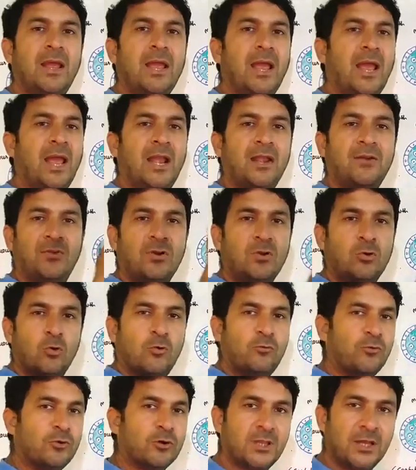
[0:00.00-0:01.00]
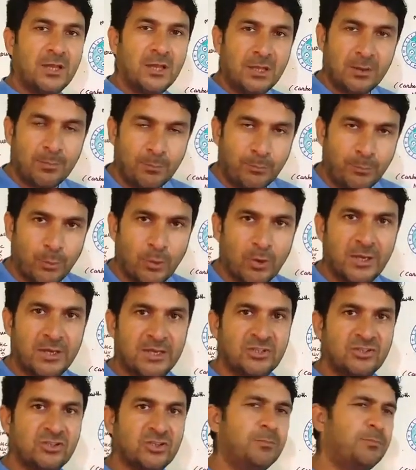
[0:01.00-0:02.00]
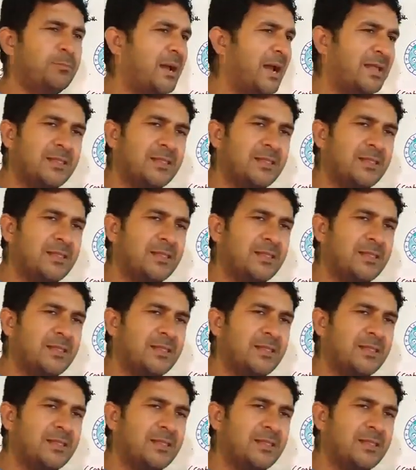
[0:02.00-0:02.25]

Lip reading: and will go for the pollination by